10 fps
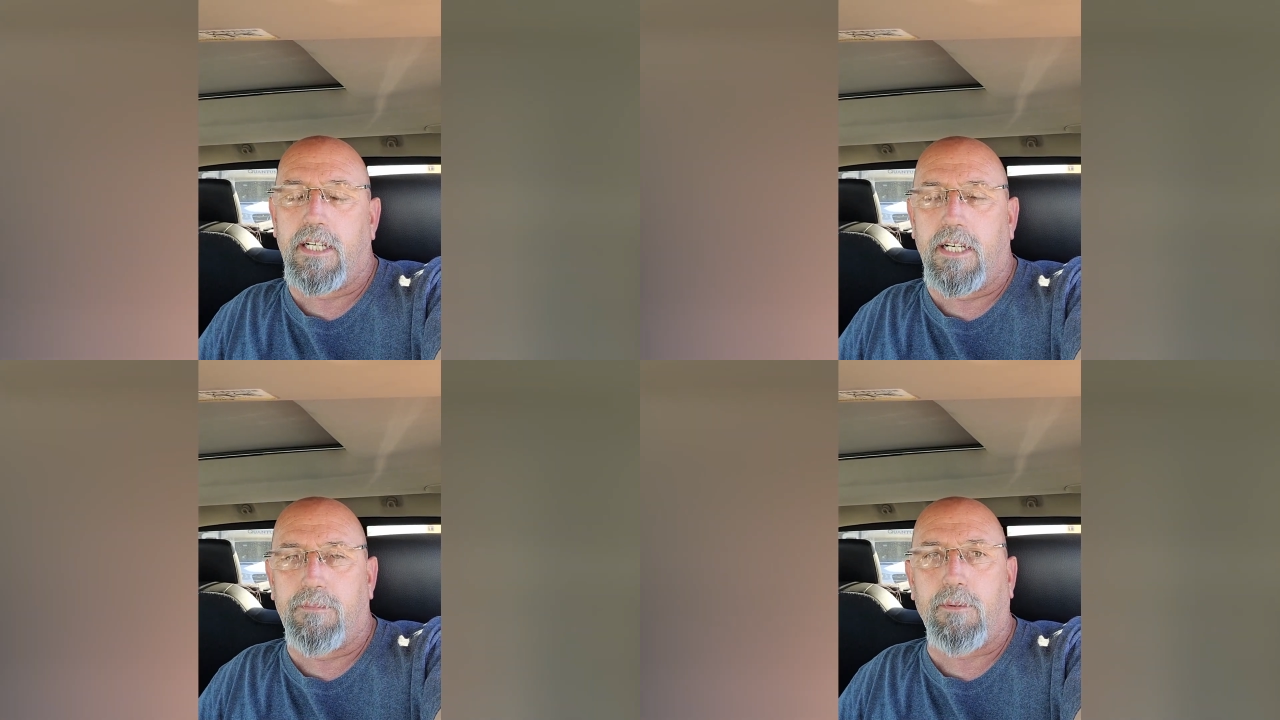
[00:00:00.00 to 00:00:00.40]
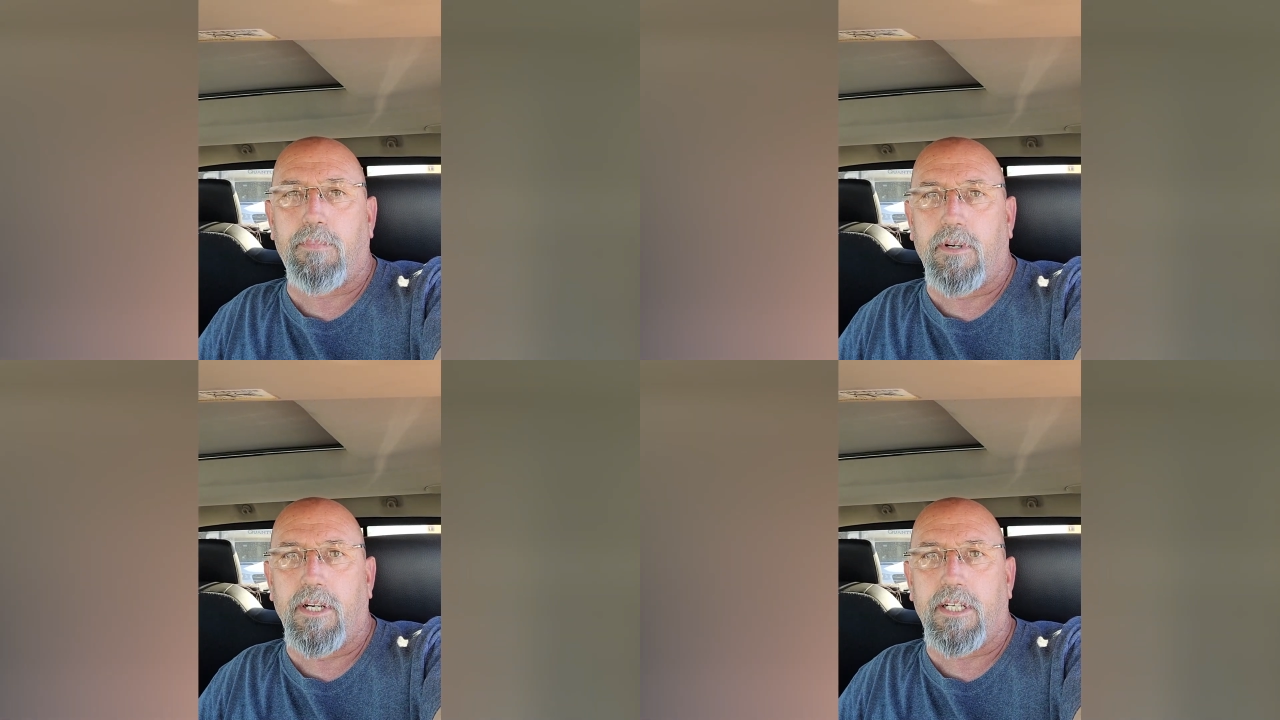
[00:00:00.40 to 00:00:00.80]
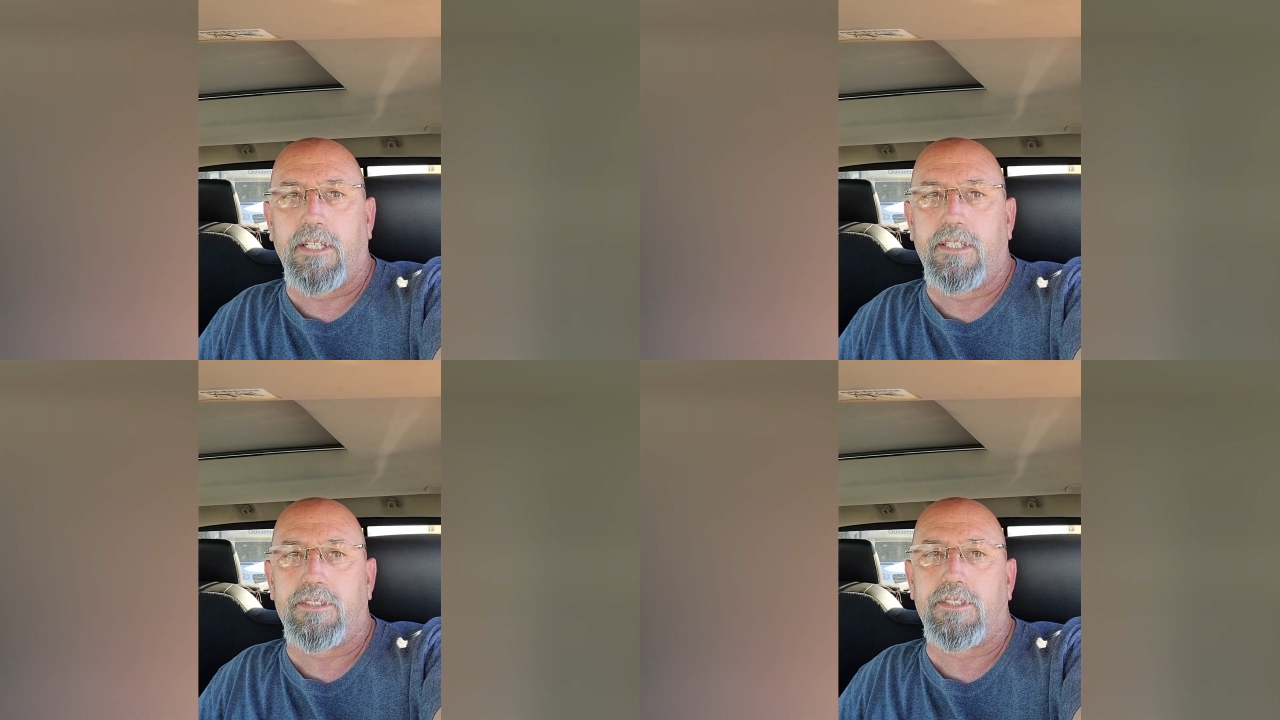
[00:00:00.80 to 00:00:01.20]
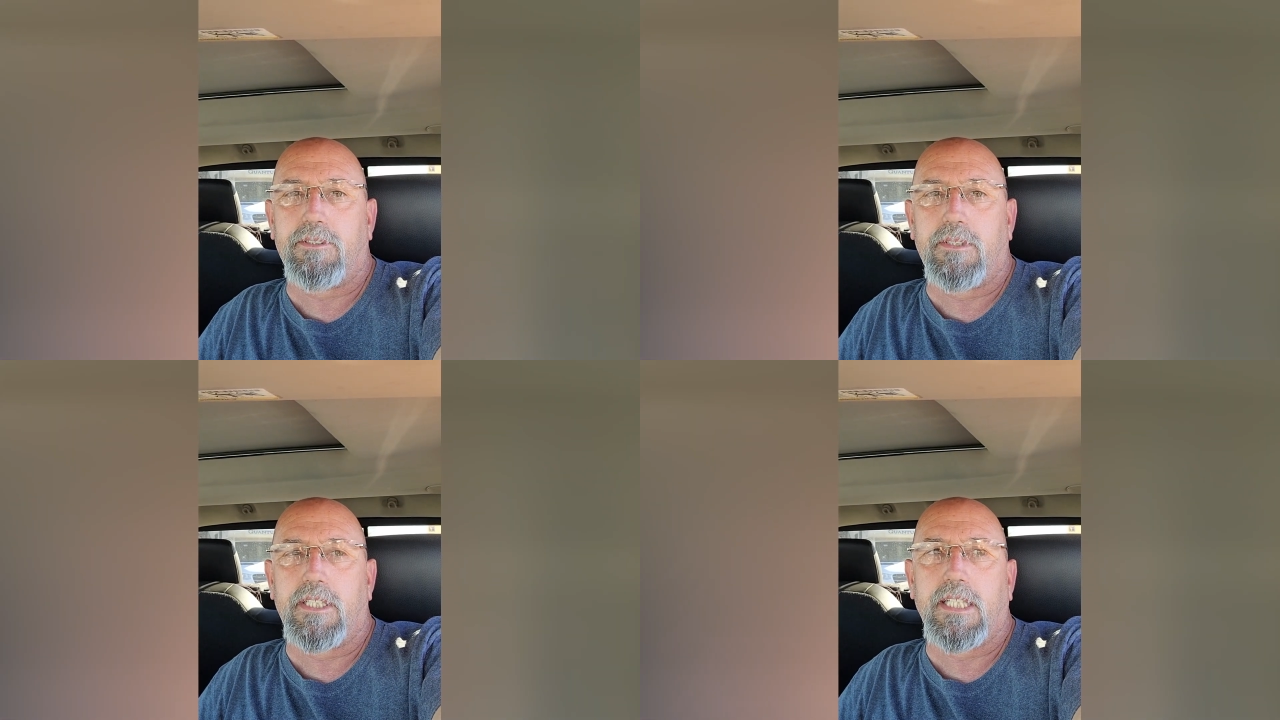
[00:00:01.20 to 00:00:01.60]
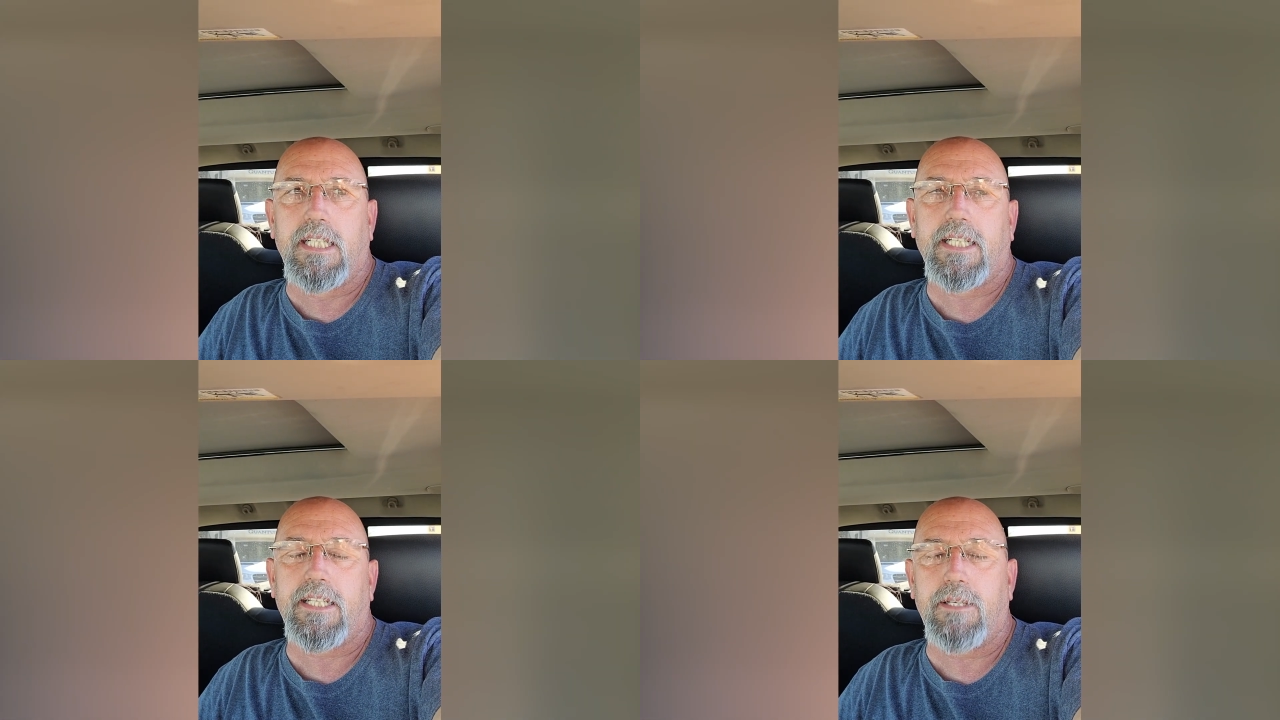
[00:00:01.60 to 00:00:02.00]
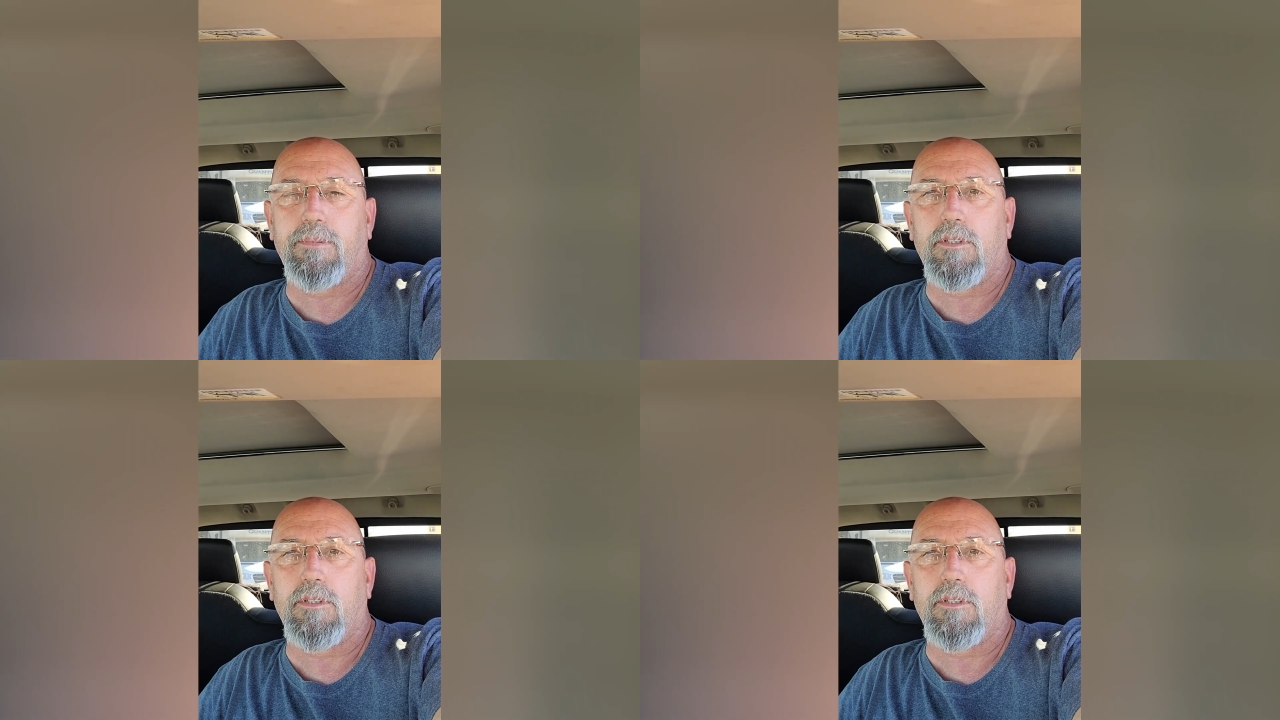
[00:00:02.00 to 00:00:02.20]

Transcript: um, to park to uh, keep